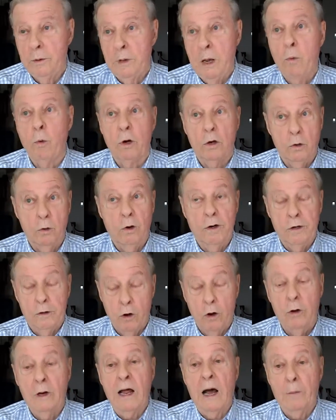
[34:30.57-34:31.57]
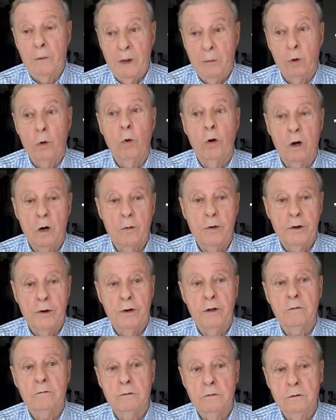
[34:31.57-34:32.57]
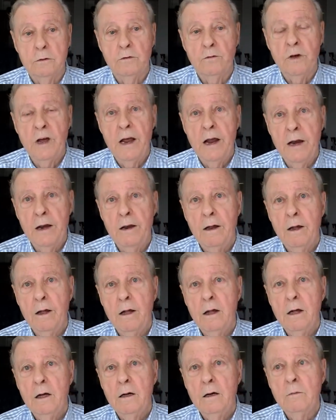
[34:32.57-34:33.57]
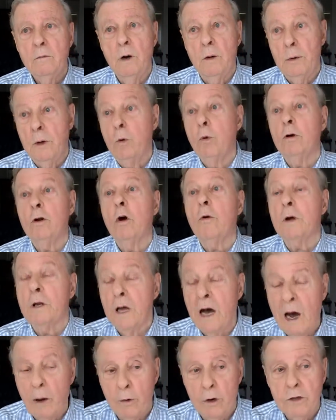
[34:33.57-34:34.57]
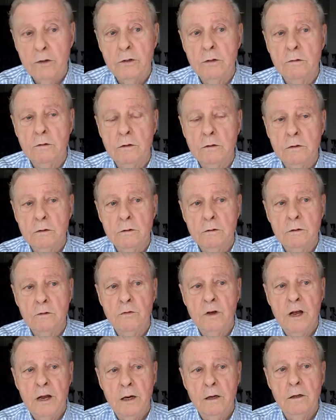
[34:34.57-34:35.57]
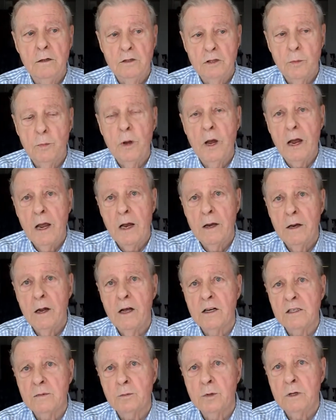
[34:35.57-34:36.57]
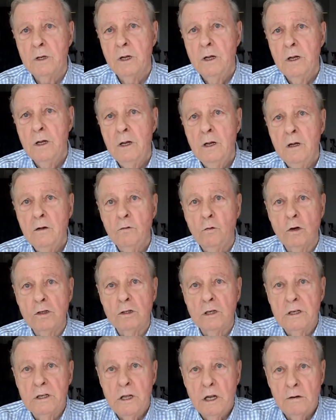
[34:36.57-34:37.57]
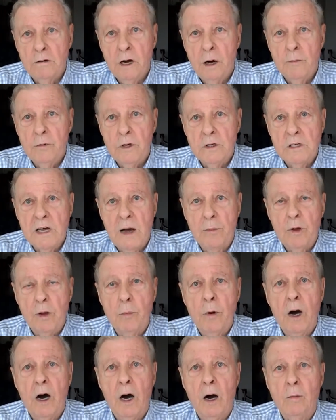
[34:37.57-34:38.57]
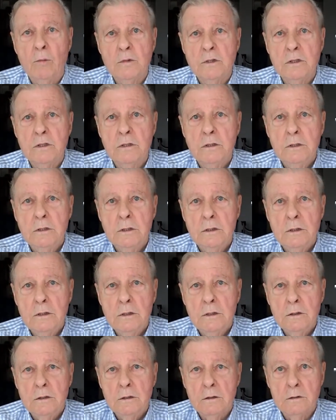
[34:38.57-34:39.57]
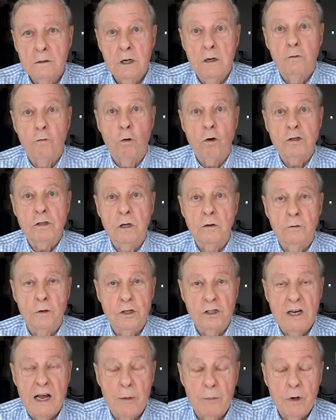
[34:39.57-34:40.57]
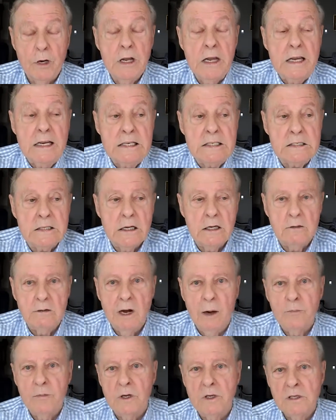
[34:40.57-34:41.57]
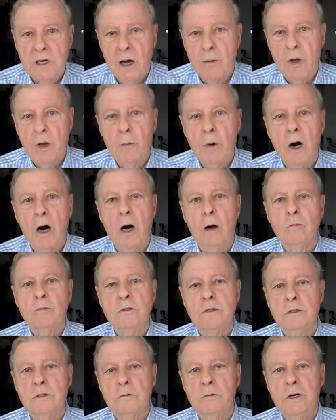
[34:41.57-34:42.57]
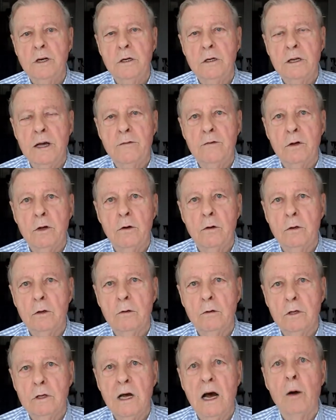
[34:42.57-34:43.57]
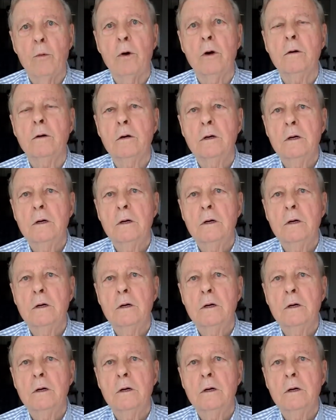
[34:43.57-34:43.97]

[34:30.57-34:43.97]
They weren't going to Okinawa. They were going over there to, to invade. Well, they're going to Okinawa to to invade Japan, yes. But fortunately, they dropped the atomic bombs, or unfortunately for the Japanese, they dropped the atomic bombs, and we didn't have to go to Okinawa.